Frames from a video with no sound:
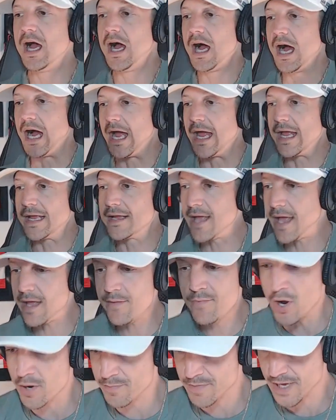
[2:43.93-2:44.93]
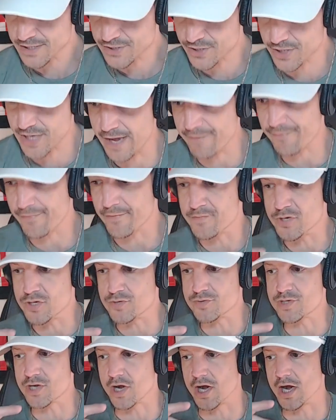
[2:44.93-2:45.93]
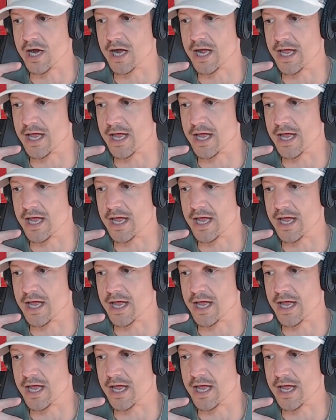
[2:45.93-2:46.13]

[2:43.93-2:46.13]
I came home yesterday from Utah,